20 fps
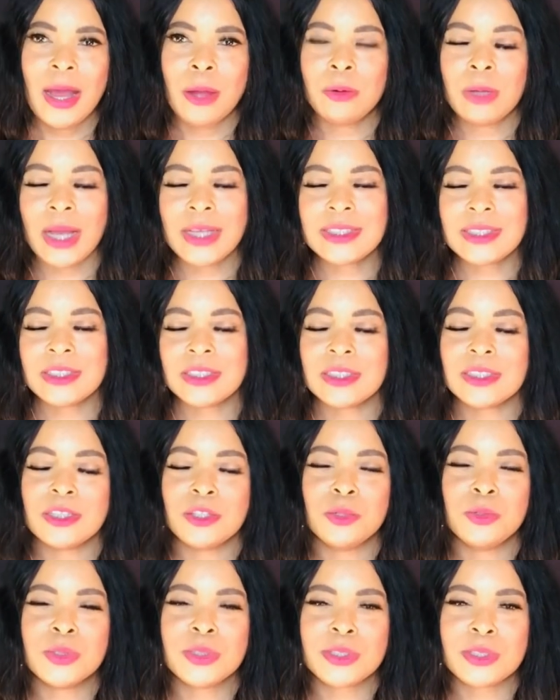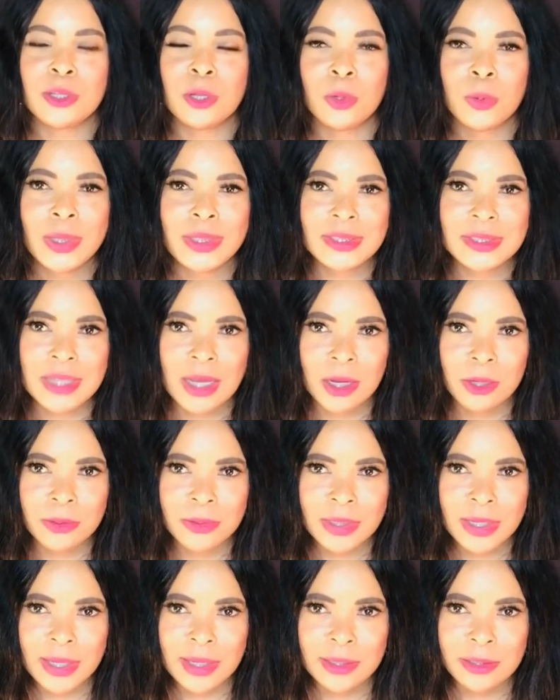I suggest that you slow it
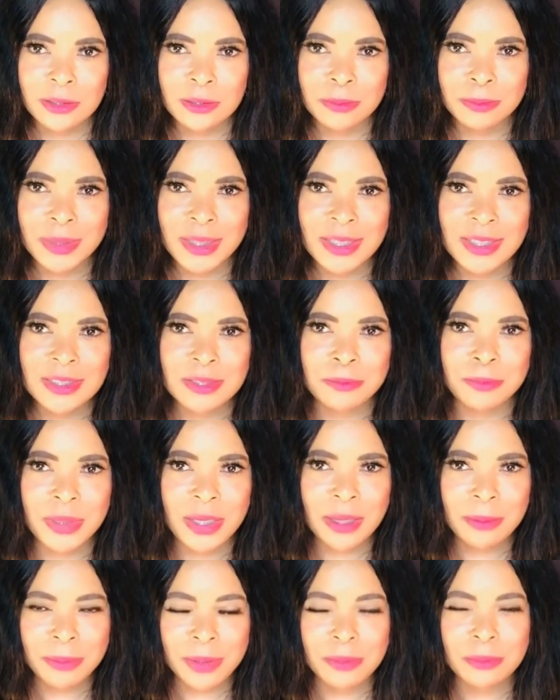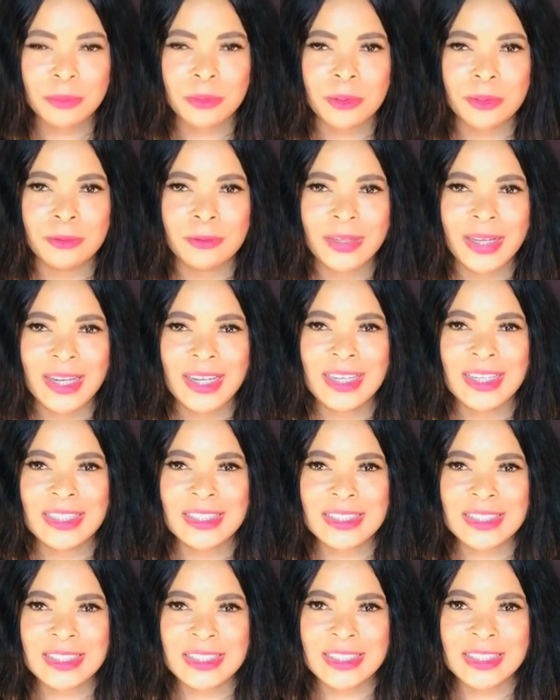down a little bit, be a bit more
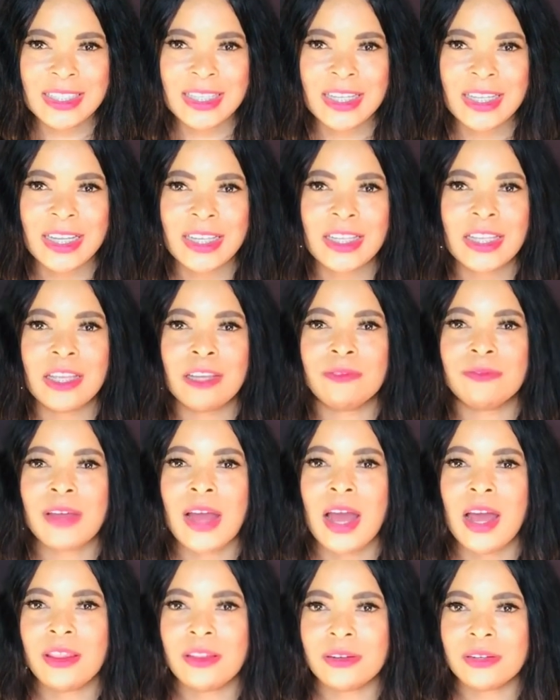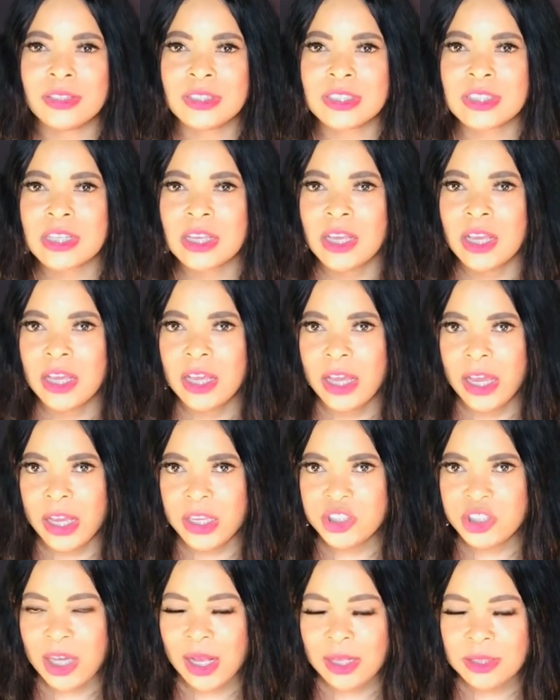realistic, and give others
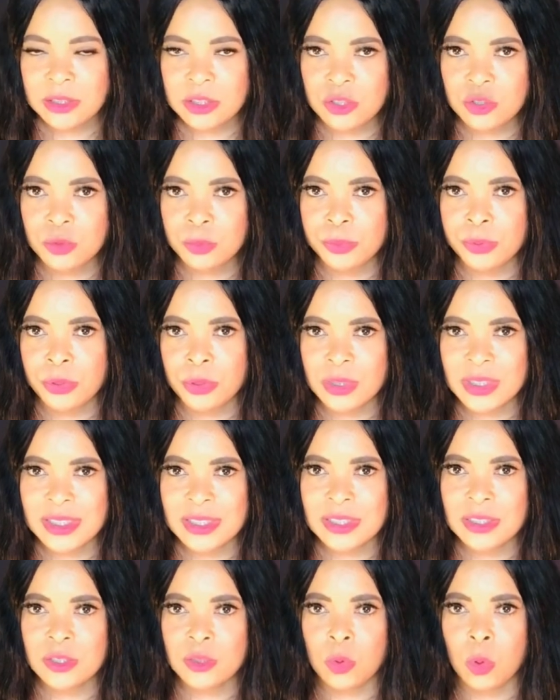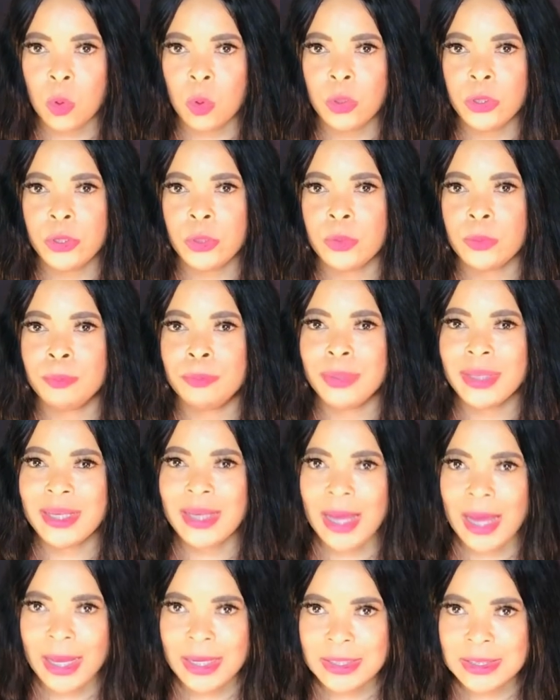a chance to process all your
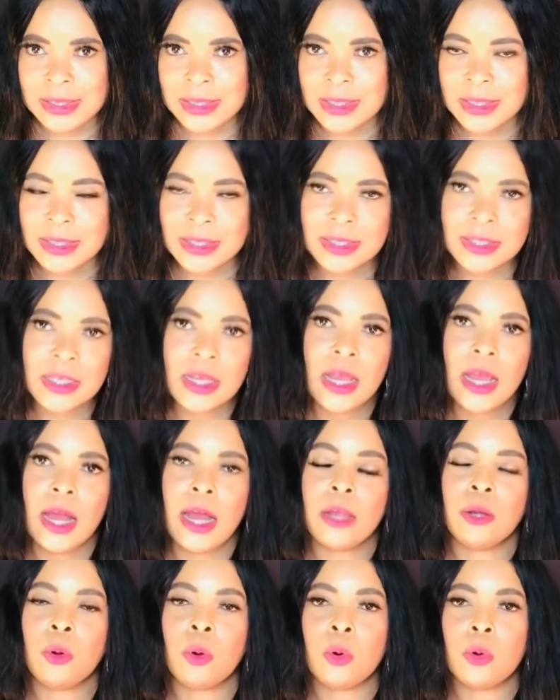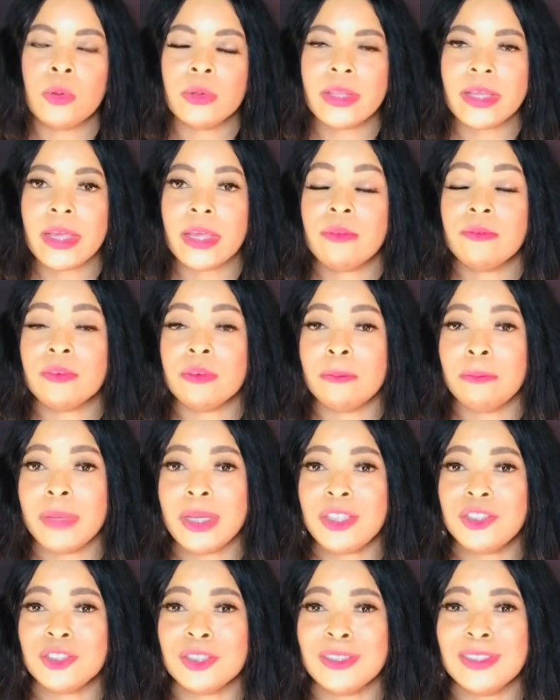big ideas and all the
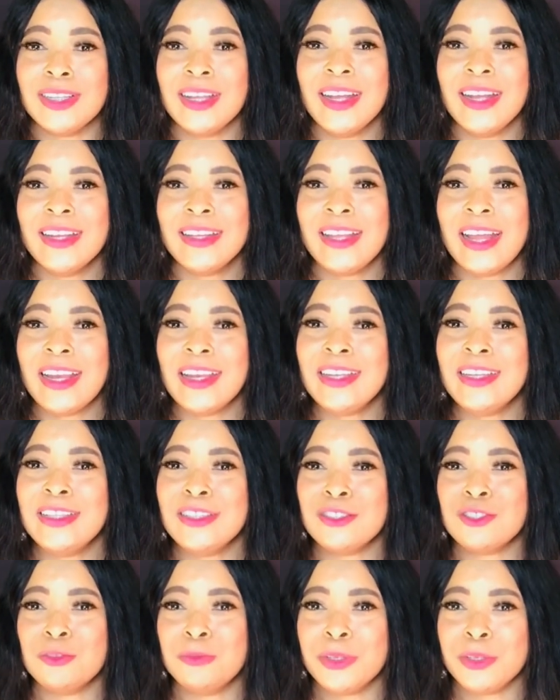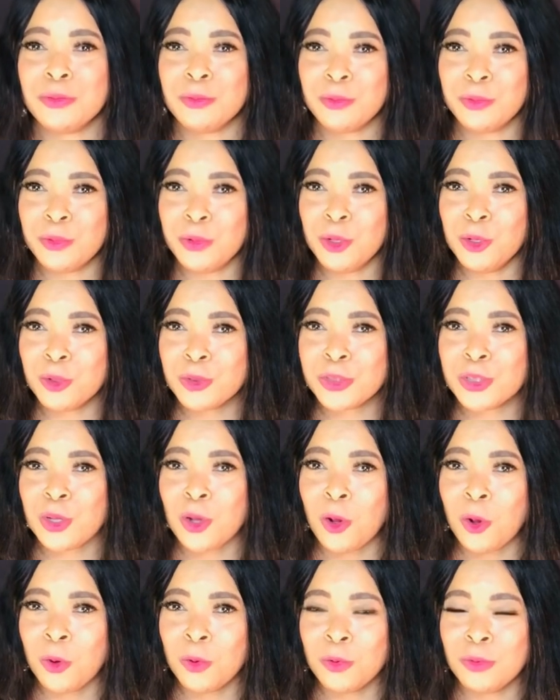information that needs to be looked
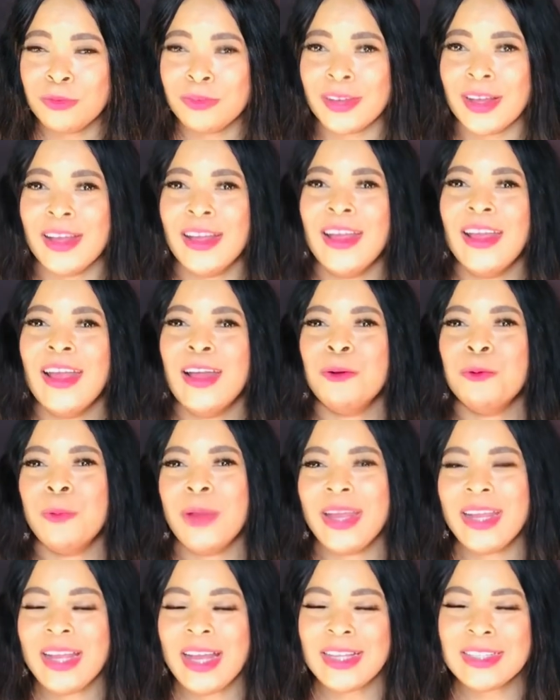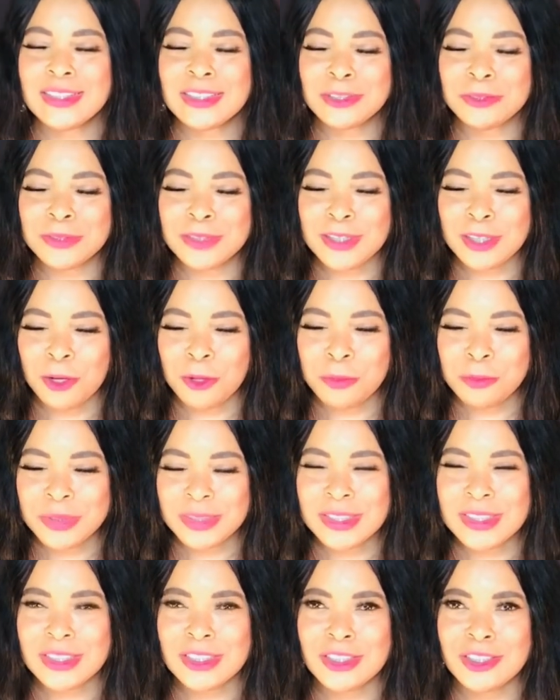over. Wait until the
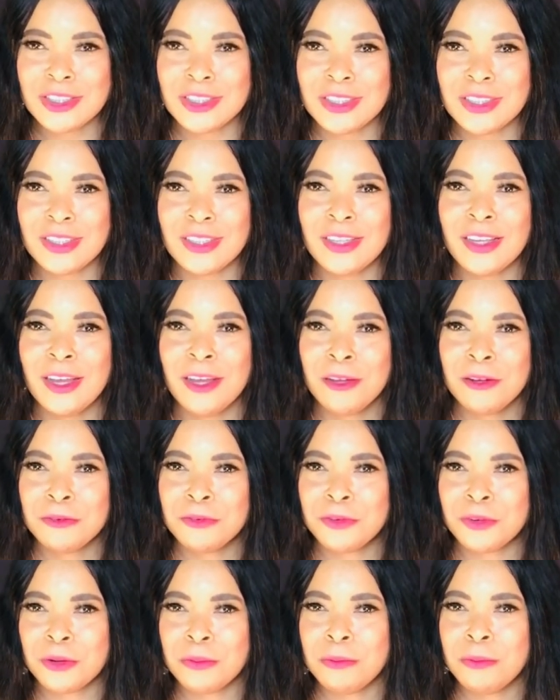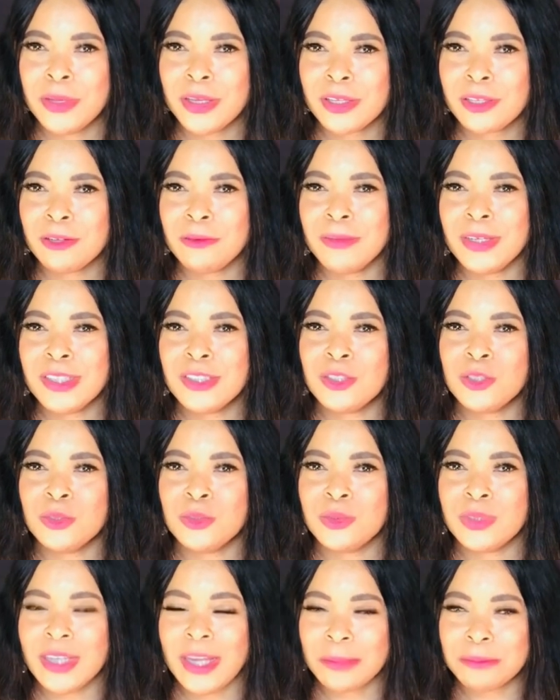opposition from Mercury
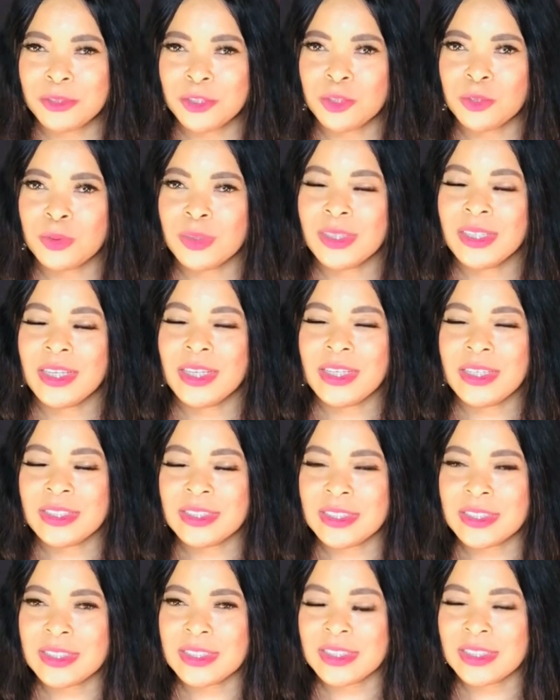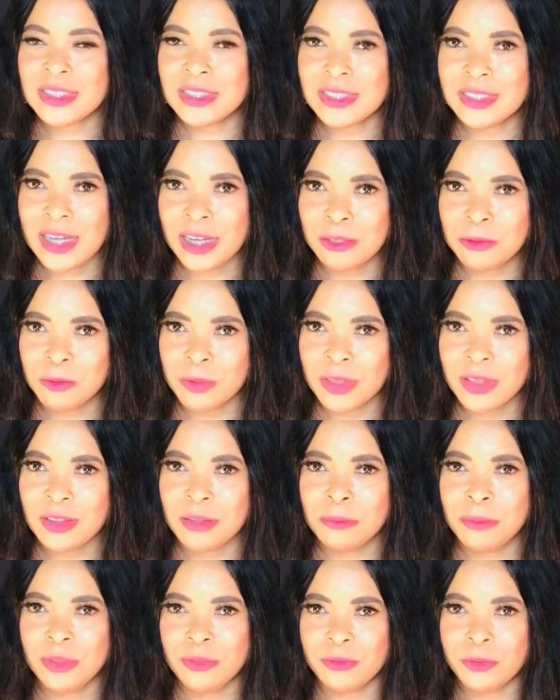to Neptune is done
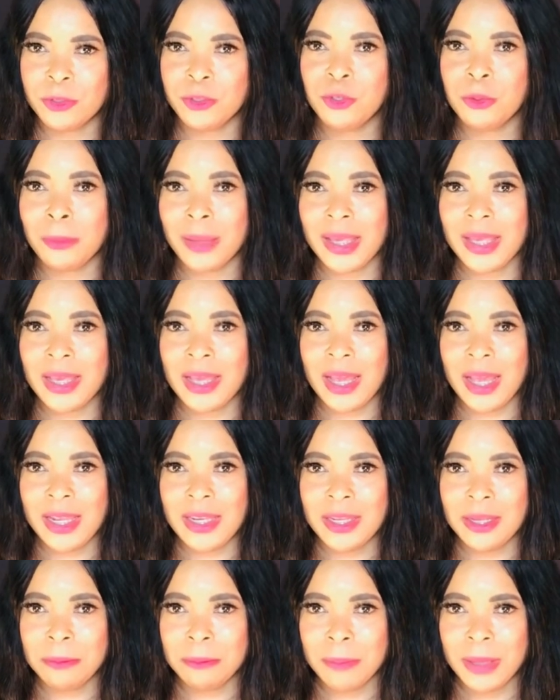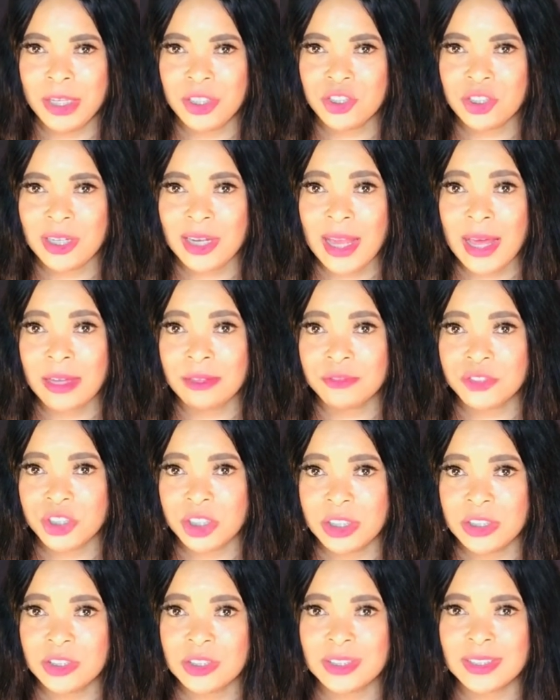with before you make any major
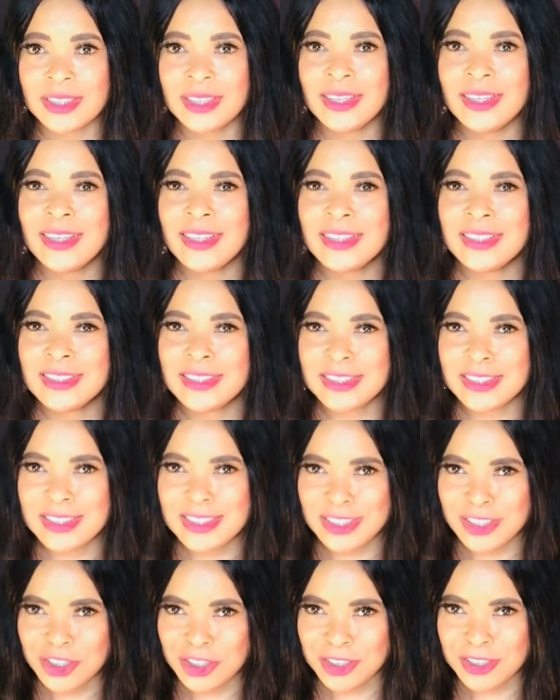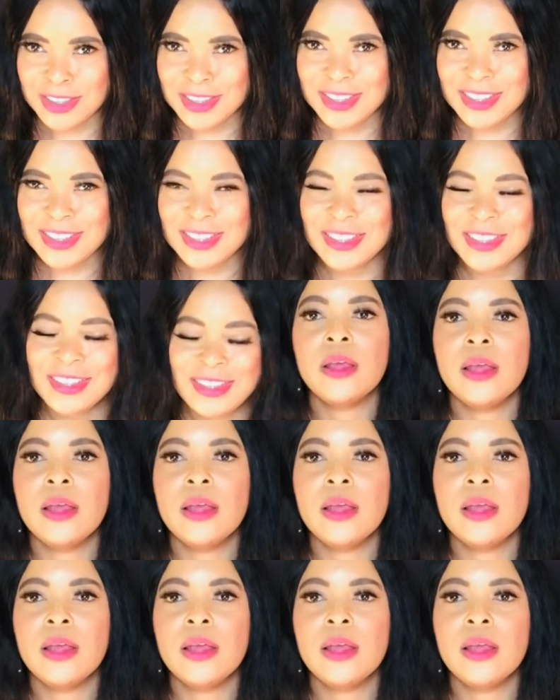life-changing decisions.